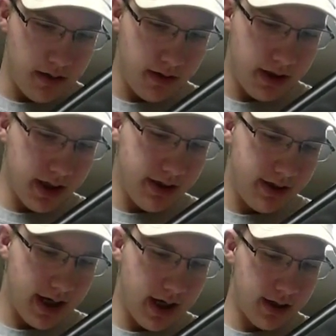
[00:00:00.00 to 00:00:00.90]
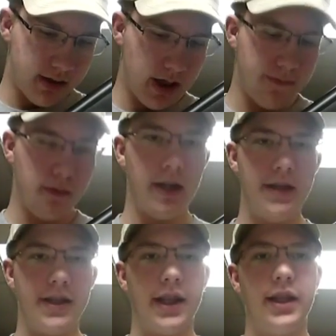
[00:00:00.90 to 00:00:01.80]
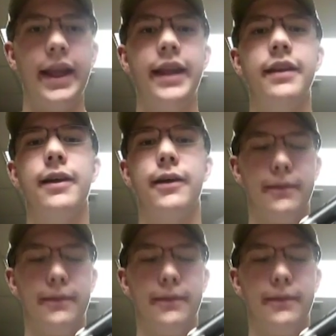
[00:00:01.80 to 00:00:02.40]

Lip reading: this gun's kind of straightforward, easy to clean.